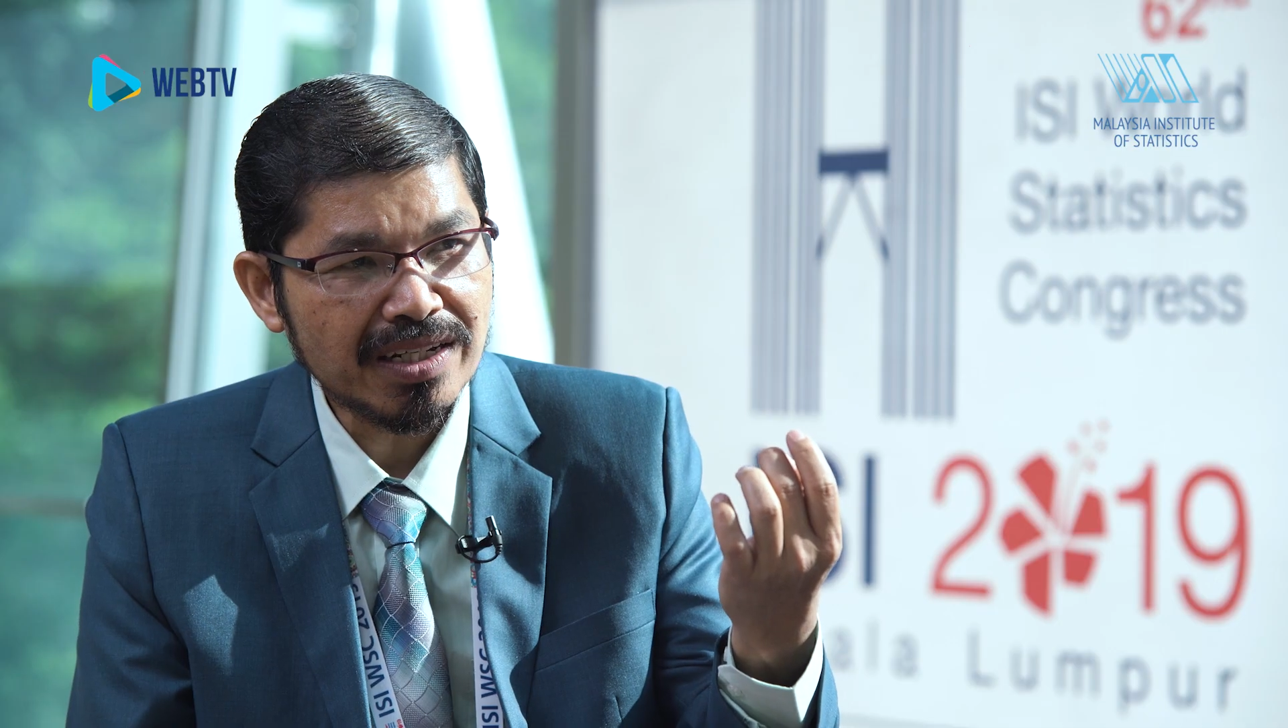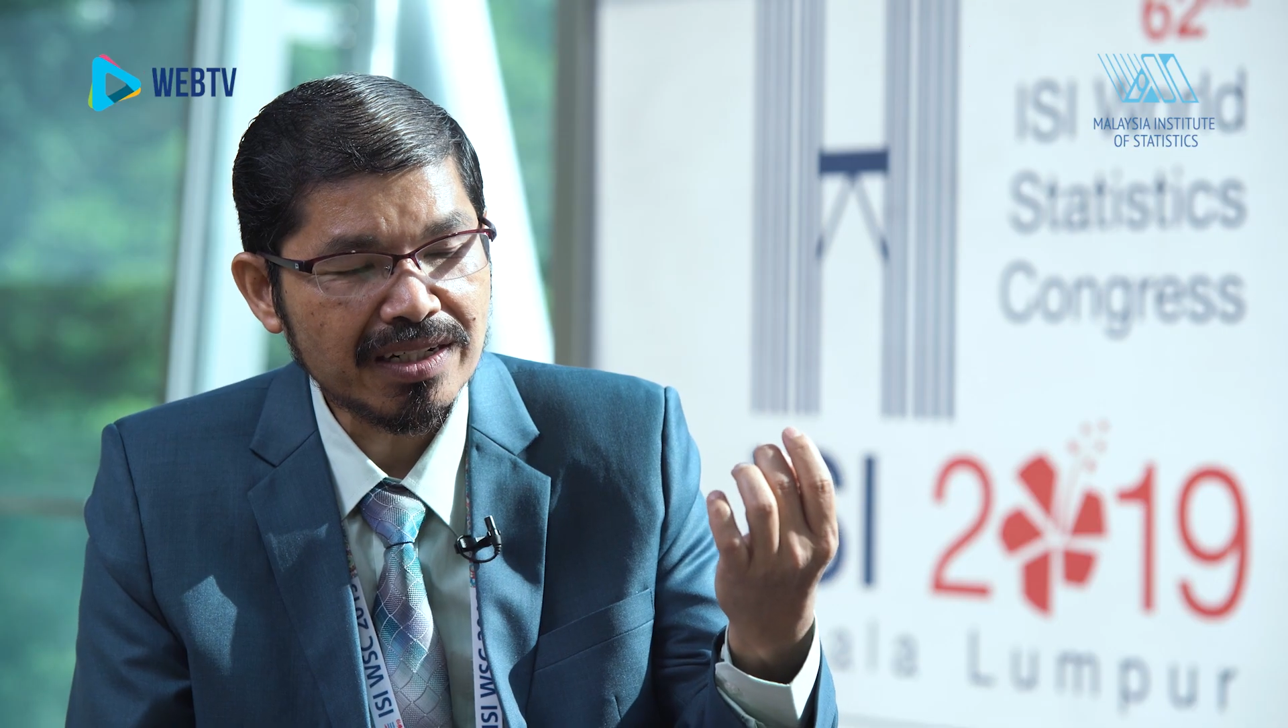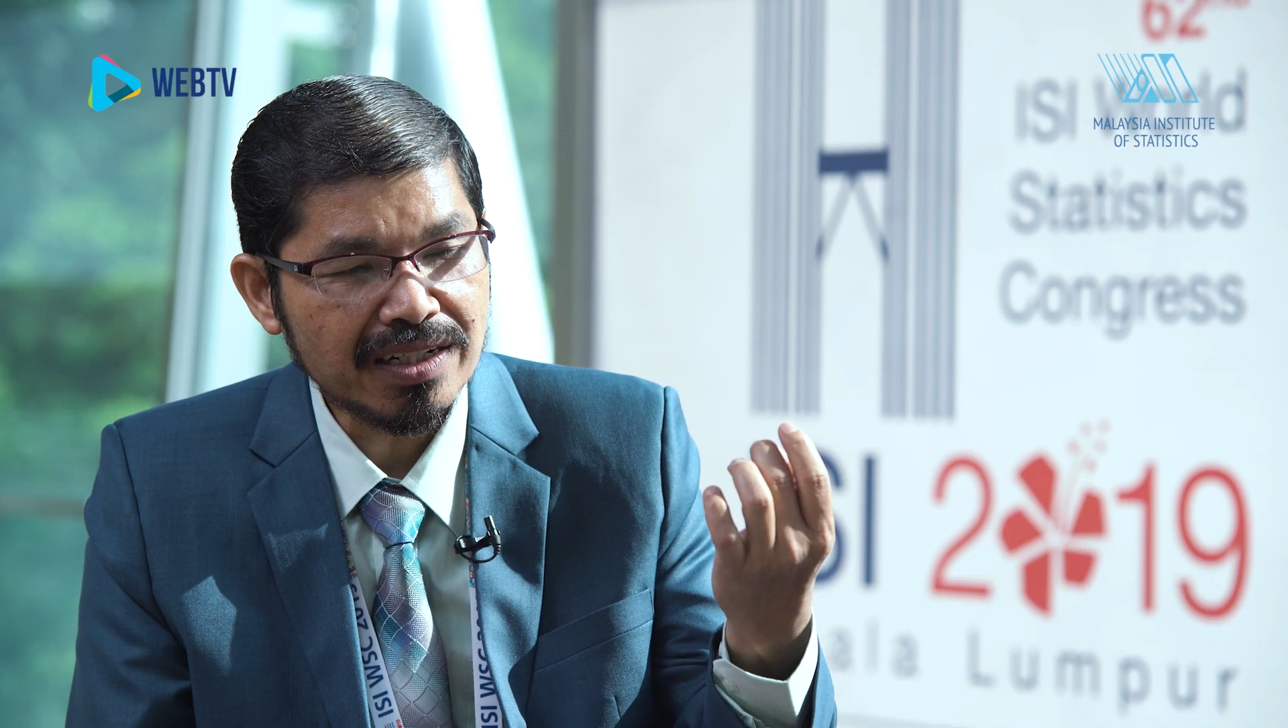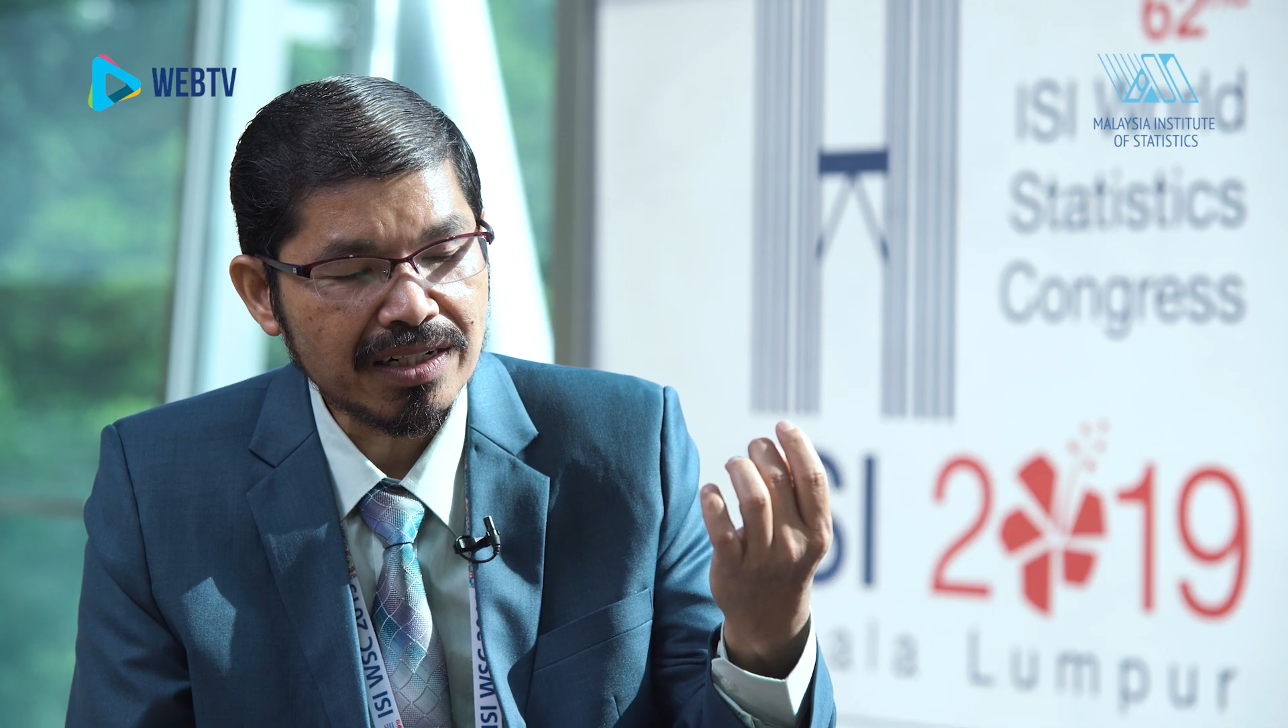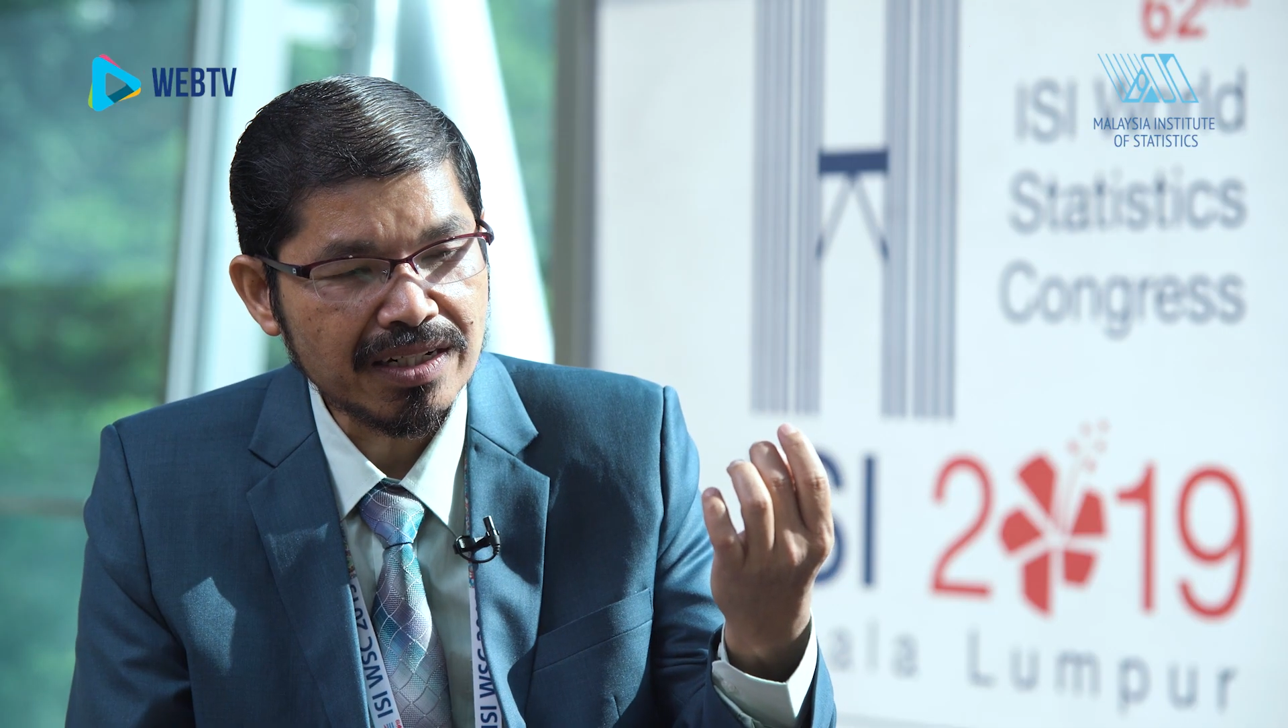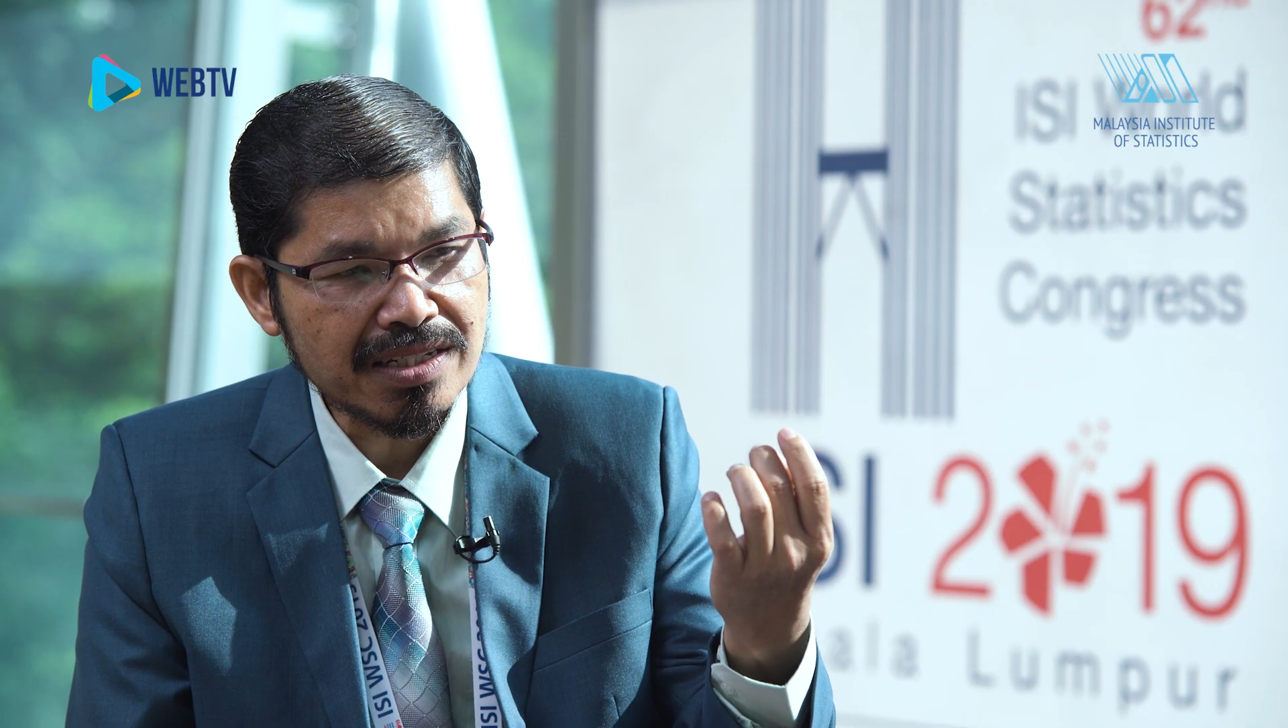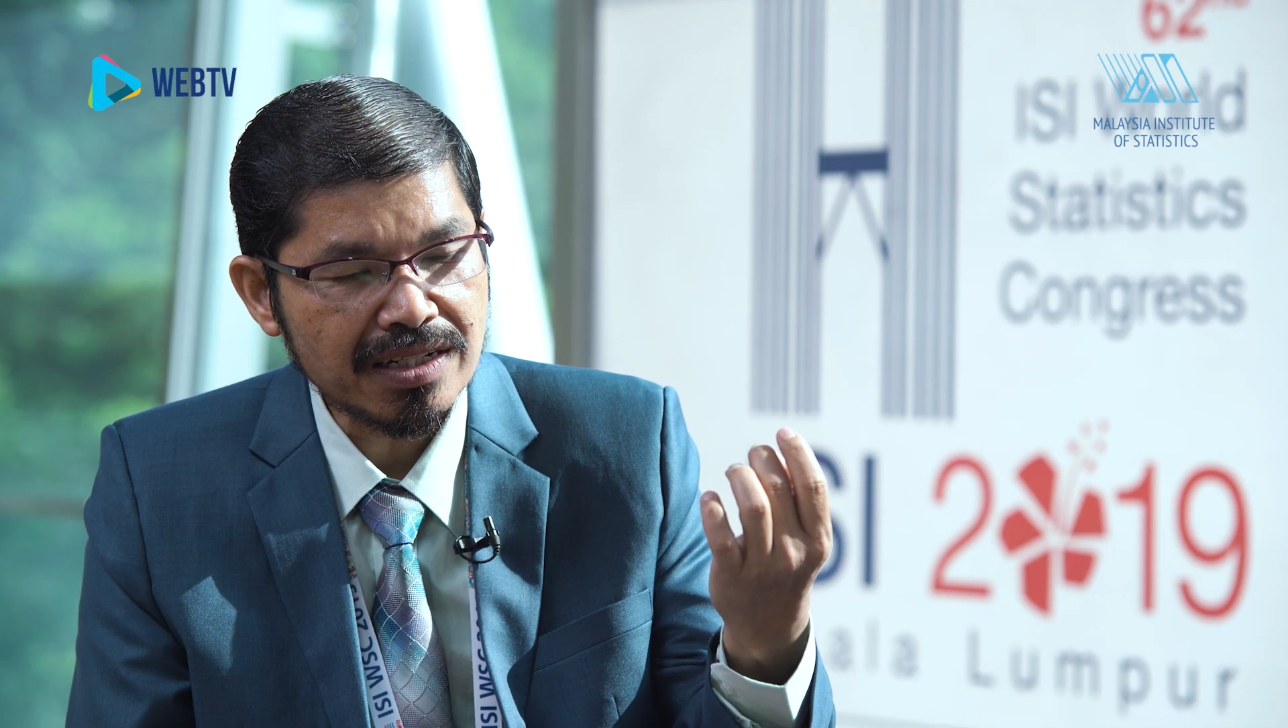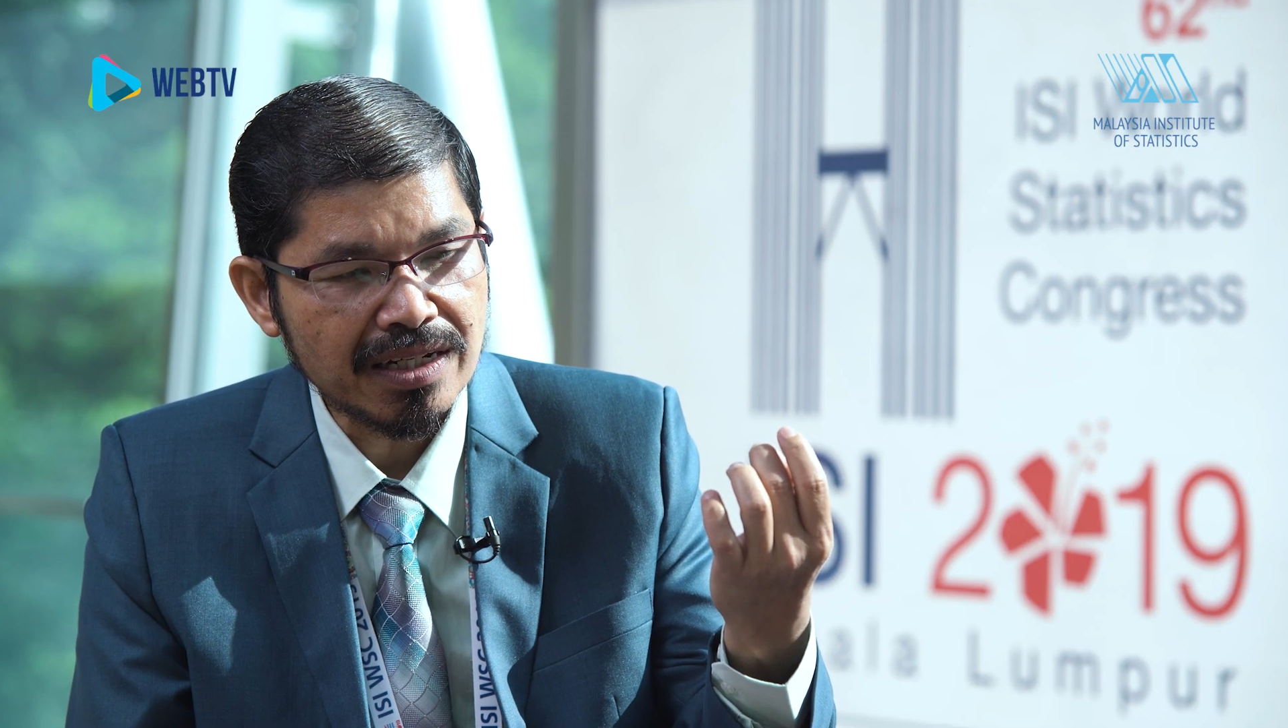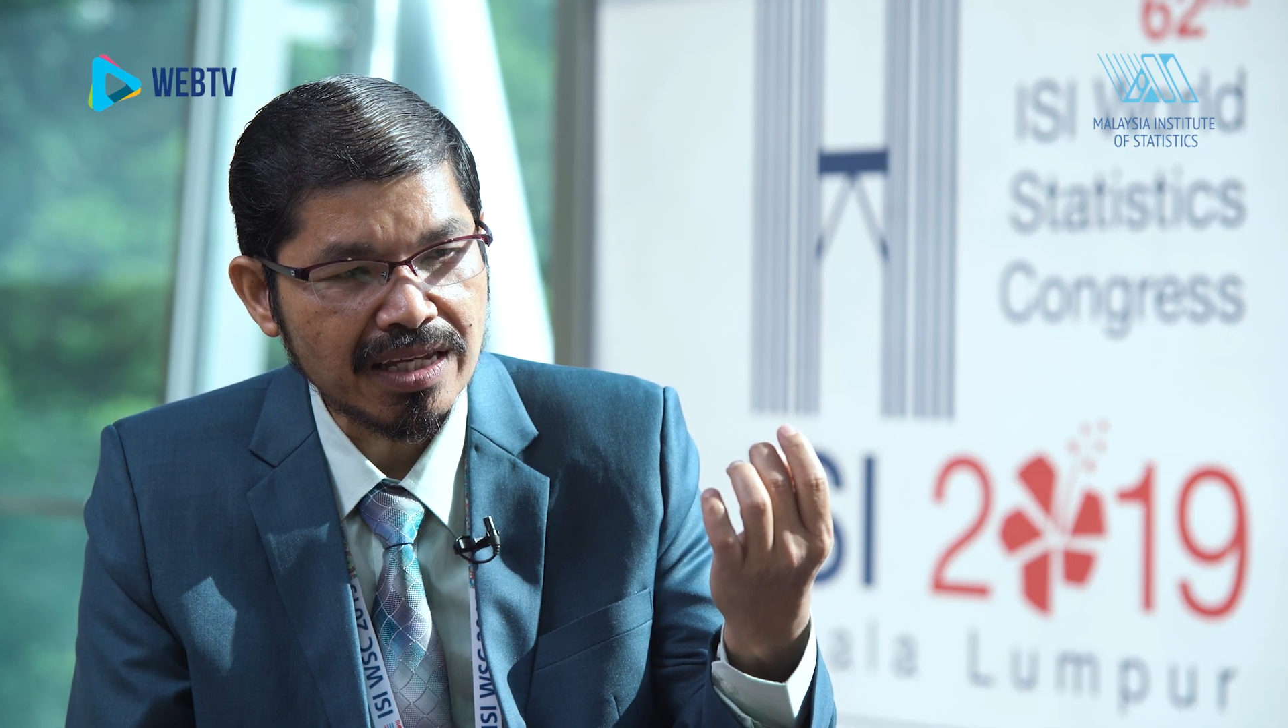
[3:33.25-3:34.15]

in this uh,